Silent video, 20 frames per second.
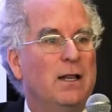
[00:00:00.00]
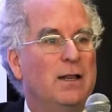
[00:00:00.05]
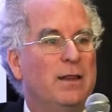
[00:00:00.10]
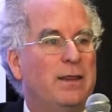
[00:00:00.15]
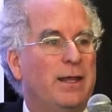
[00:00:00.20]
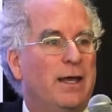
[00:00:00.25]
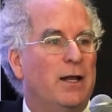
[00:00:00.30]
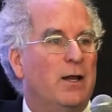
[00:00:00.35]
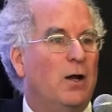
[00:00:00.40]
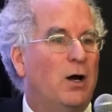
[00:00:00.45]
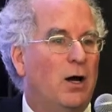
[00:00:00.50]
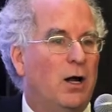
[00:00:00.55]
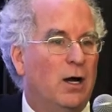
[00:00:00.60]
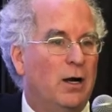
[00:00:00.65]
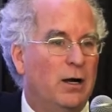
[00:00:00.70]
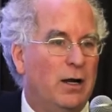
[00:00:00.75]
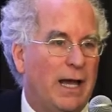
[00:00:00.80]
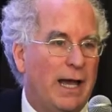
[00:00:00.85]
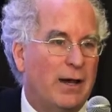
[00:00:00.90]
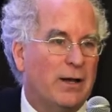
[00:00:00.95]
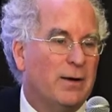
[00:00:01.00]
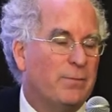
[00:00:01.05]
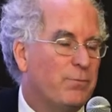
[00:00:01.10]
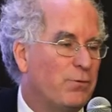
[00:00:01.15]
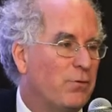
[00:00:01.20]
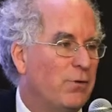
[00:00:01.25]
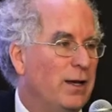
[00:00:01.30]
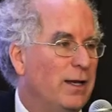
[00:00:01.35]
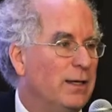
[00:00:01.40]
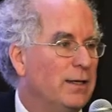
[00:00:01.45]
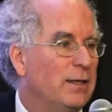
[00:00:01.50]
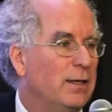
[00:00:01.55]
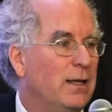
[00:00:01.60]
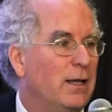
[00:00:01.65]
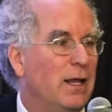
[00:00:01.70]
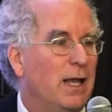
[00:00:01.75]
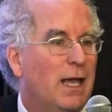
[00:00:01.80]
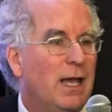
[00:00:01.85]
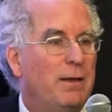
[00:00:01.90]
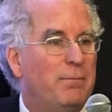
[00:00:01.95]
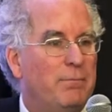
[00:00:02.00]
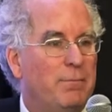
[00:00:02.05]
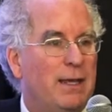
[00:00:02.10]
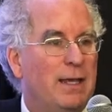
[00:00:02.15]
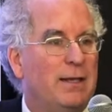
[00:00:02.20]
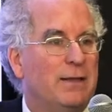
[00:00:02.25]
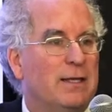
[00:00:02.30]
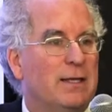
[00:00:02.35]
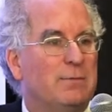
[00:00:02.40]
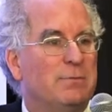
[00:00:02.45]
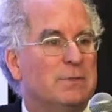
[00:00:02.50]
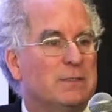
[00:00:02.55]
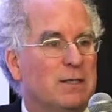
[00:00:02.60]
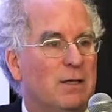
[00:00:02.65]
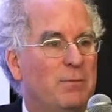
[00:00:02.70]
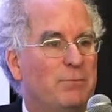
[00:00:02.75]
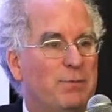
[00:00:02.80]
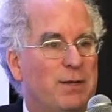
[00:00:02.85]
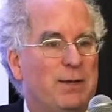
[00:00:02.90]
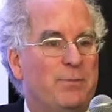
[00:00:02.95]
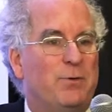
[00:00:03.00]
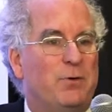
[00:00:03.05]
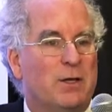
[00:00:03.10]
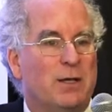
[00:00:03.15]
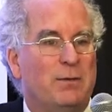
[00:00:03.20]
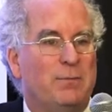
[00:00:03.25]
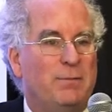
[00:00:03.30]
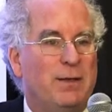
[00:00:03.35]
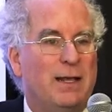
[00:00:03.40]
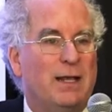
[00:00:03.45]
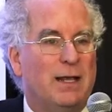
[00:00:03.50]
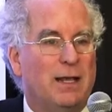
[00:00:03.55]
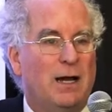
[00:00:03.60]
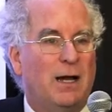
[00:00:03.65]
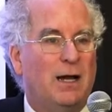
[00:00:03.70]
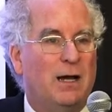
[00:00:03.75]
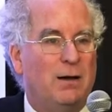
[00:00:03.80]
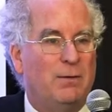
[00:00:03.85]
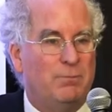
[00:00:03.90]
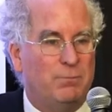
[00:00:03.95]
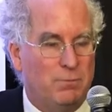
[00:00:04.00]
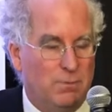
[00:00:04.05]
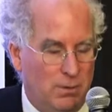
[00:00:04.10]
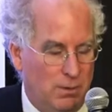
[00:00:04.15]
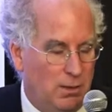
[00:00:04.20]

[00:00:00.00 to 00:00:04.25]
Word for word: that are out of print and made them so people can make them